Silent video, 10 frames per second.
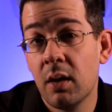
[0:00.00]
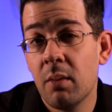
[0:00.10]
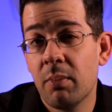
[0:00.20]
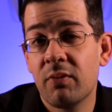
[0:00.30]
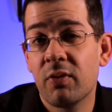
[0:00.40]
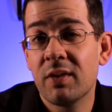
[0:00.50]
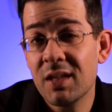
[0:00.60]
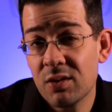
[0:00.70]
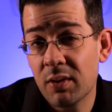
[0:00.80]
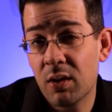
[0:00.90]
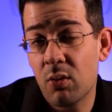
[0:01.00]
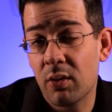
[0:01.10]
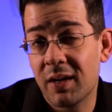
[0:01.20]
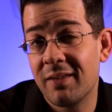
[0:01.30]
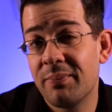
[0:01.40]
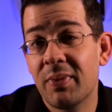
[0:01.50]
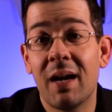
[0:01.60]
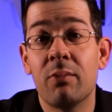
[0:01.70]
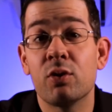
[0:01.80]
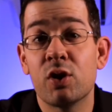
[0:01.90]
But for this recording, I
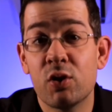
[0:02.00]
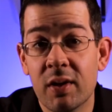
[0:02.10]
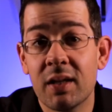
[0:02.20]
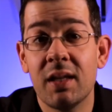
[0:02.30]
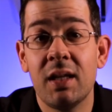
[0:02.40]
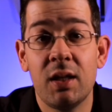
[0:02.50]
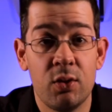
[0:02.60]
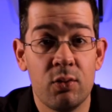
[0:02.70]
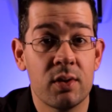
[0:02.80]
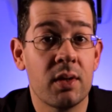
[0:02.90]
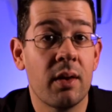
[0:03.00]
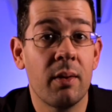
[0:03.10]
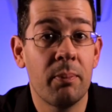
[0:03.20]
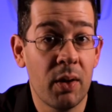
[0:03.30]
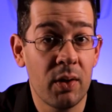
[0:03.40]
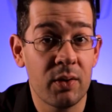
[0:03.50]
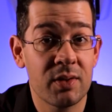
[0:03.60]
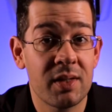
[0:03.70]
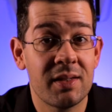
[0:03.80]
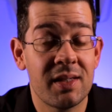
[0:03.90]
will strictly use the
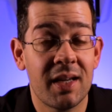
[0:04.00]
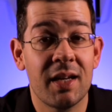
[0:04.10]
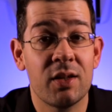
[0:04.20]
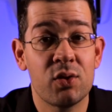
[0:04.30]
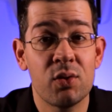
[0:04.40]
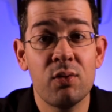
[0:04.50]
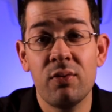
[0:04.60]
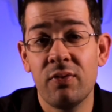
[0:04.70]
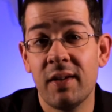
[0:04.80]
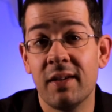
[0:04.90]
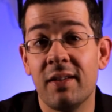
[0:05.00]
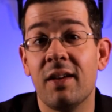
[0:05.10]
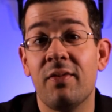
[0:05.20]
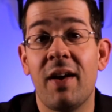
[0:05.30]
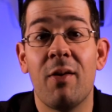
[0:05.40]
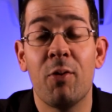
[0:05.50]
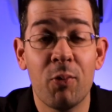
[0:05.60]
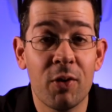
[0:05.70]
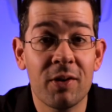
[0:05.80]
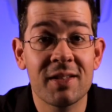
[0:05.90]
Pulse to get a true feel of how it
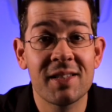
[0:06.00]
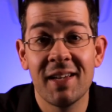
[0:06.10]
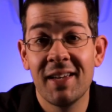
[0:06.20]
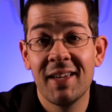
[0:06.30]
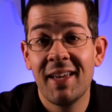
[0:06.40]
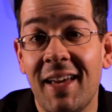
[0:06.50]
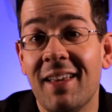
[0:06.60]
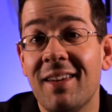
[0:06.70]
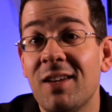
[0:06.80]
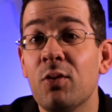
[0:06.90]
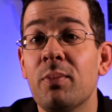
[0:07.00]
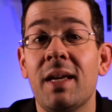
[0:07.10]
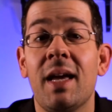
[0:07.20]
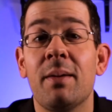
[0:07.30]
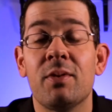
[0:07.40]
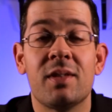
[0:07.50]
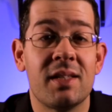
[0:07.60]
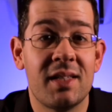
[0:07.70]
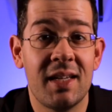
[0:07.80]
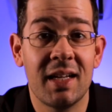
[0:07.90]
works, and you'll be able to
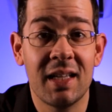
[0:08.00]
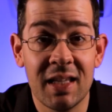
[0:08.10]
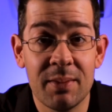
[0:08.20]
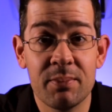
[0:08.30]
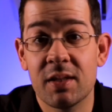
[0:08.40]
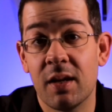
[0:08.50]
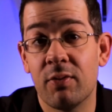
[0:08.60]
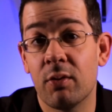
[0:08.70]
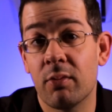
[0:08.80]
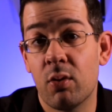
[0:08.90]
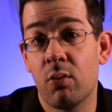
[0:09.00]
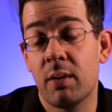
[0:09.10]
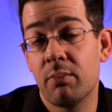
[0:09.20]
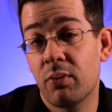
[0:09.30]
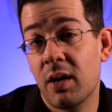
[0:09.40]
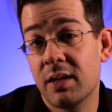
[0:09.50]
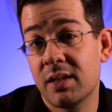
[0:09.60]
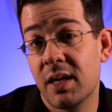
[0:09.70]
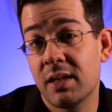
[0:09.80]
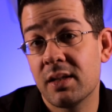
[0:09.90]
see a glimpse of the recording
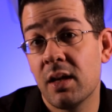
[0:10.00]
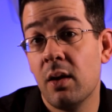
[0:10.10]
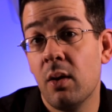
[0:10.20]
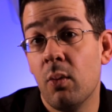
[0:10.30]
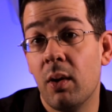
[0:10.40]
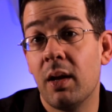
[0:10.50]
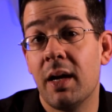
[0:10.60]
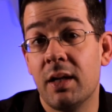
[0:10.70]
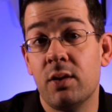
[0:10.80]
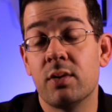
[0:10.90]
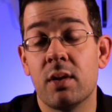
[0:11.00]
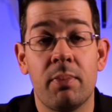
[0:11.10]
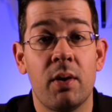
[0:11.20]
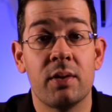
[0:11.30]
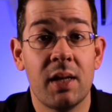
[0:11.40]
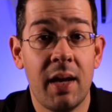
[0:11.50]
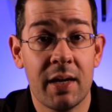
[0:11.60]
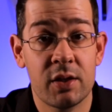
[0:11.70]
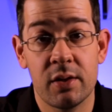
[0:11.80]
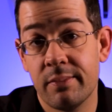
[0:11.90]
process while I use the Pulse in
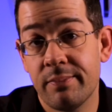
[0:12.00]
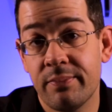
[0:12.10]
action.